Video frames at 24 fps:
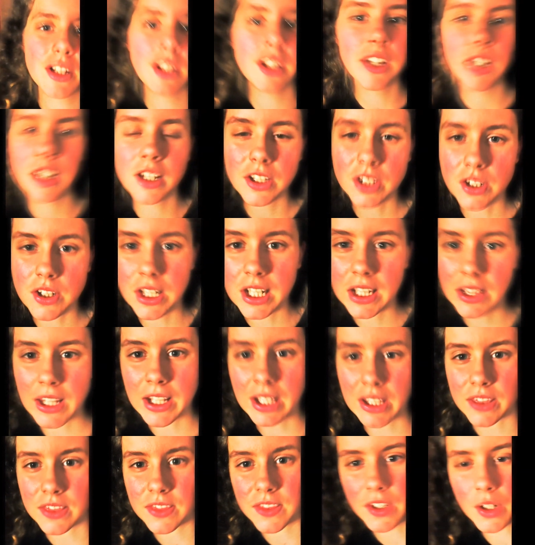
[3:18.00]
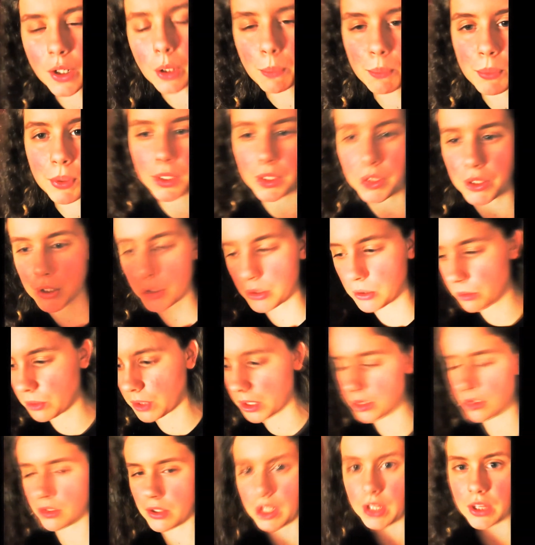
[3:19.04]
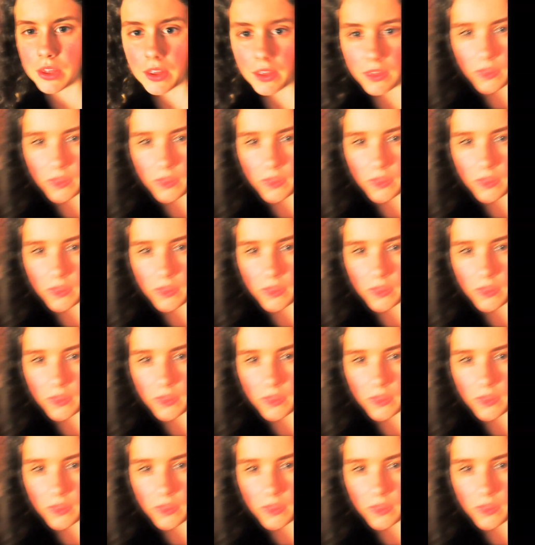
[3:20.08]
pillow underneath a thick pillow if you're going to